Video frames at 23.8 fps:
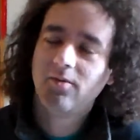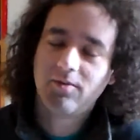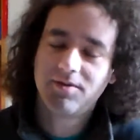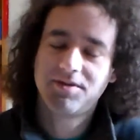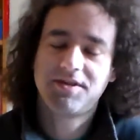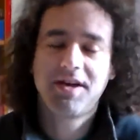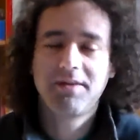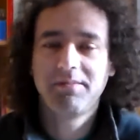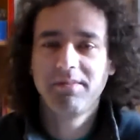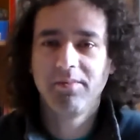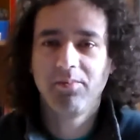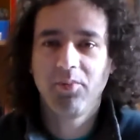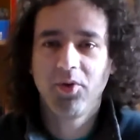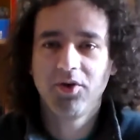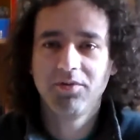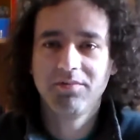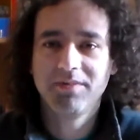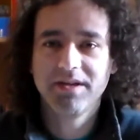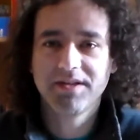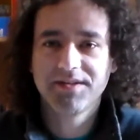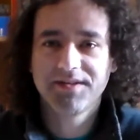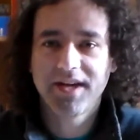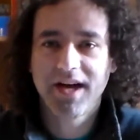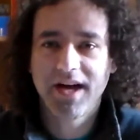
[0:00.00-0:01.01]
One time he pulled
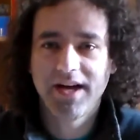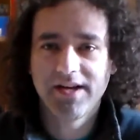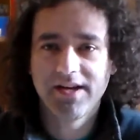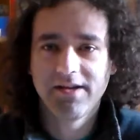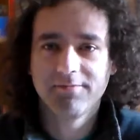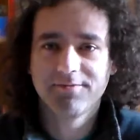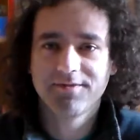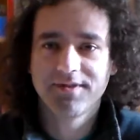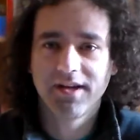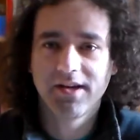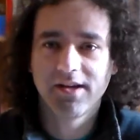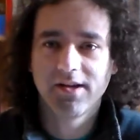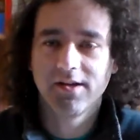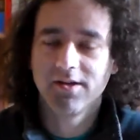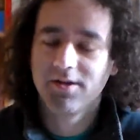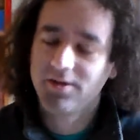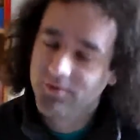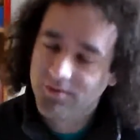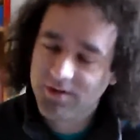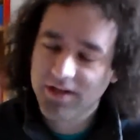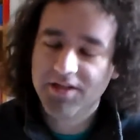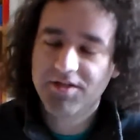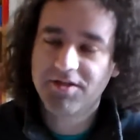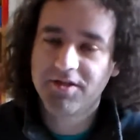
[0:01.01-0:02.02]
me aside and he was like,
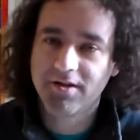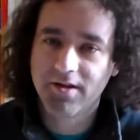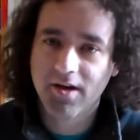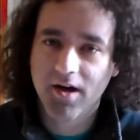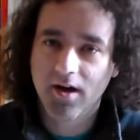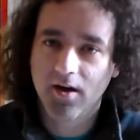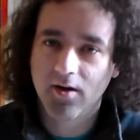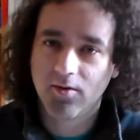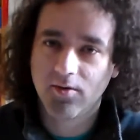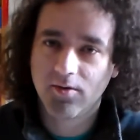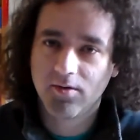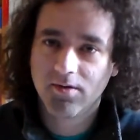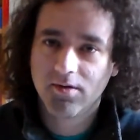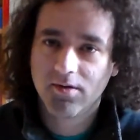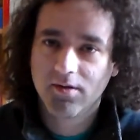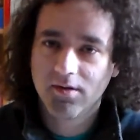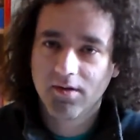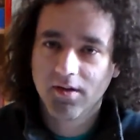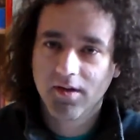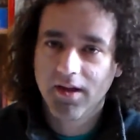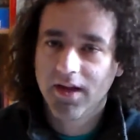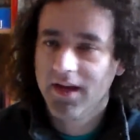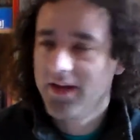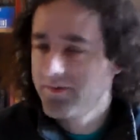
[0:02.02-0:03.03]
you need to know,
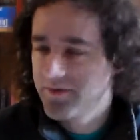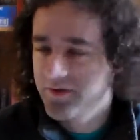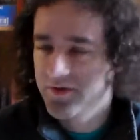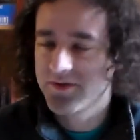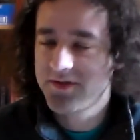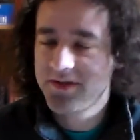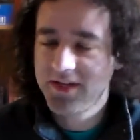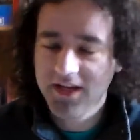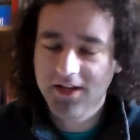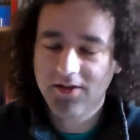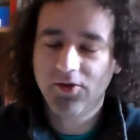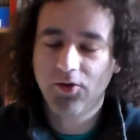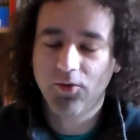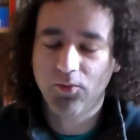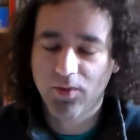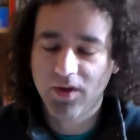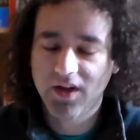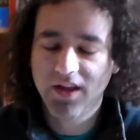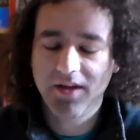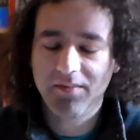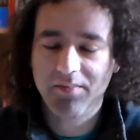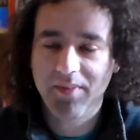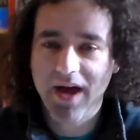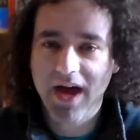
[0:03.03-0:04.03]
if your teeth are
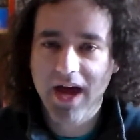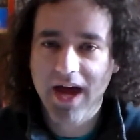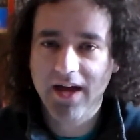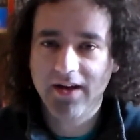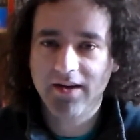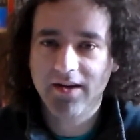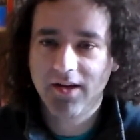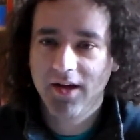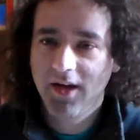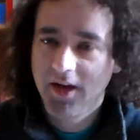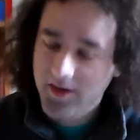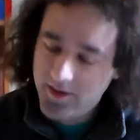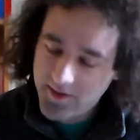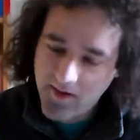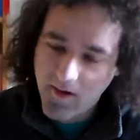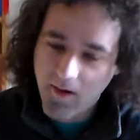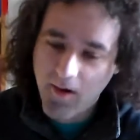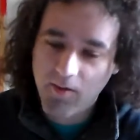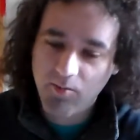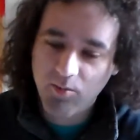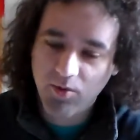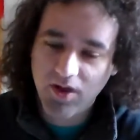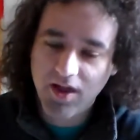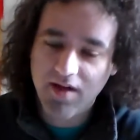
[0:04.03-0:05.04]
really bad, no
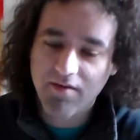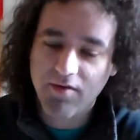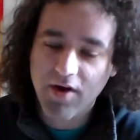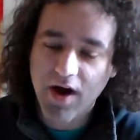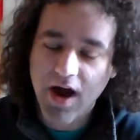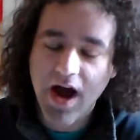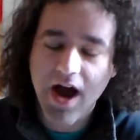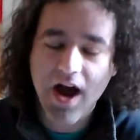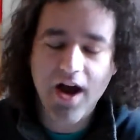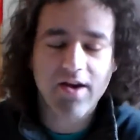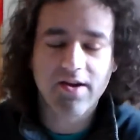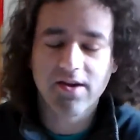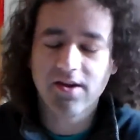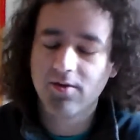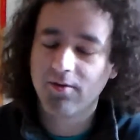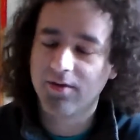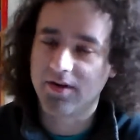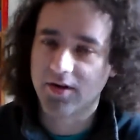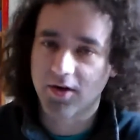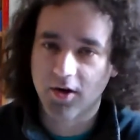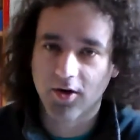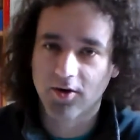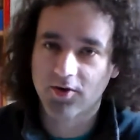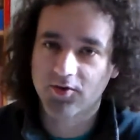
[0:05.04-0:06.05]
one will ever hire you
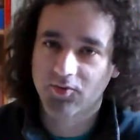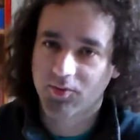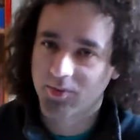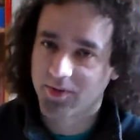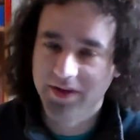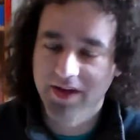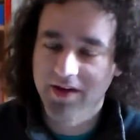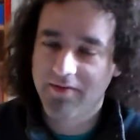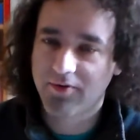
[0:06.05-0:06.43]
and girls will